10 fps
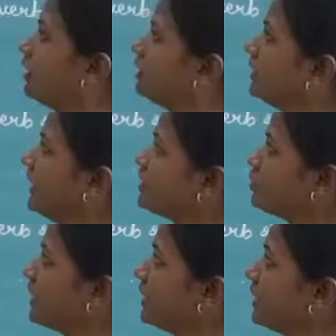The next
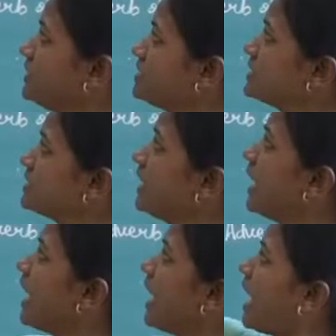one is
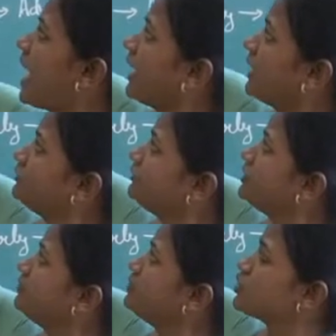
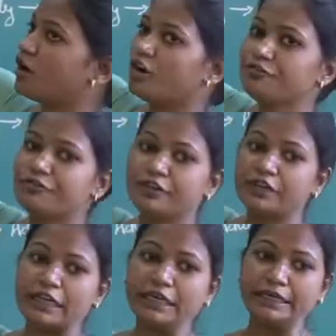adverbs
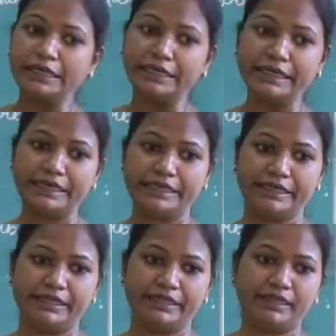of degree.
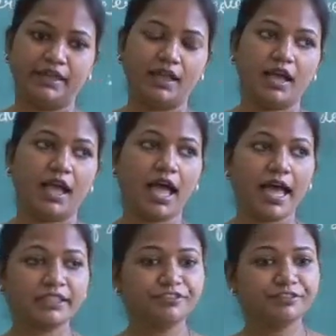
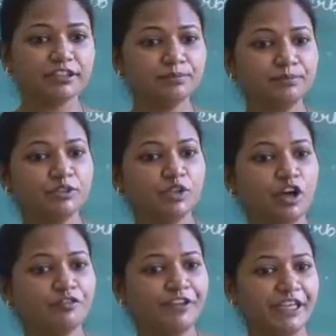Adverbs
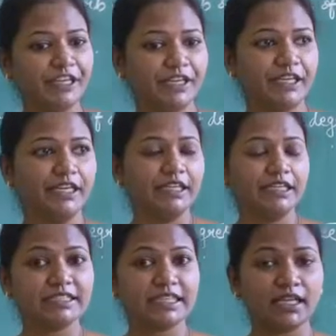of degree
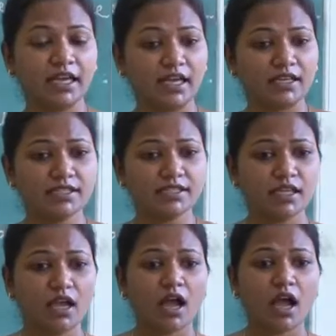tell us
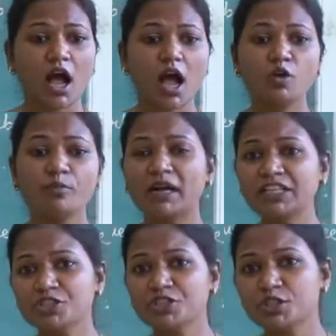how
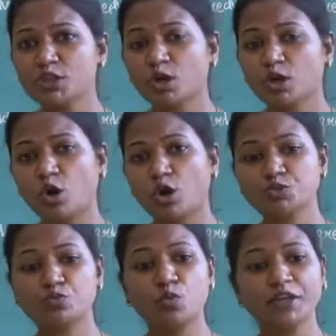much or to
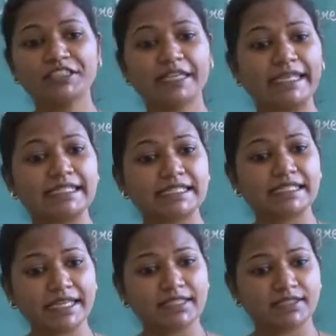what
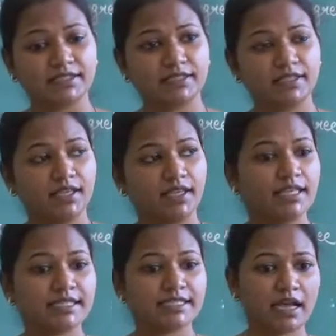extent
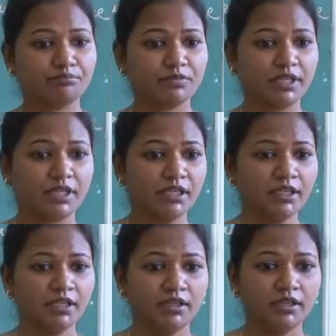something
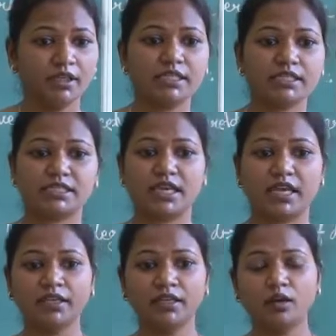is
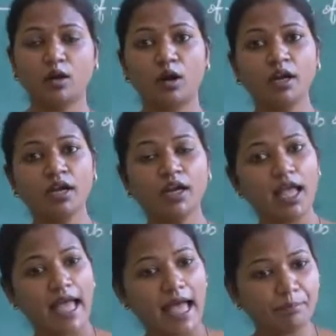done or
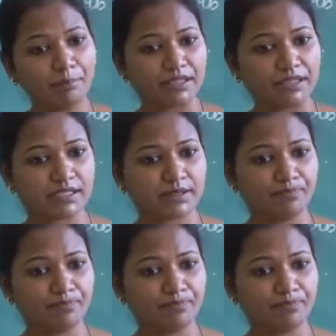happens.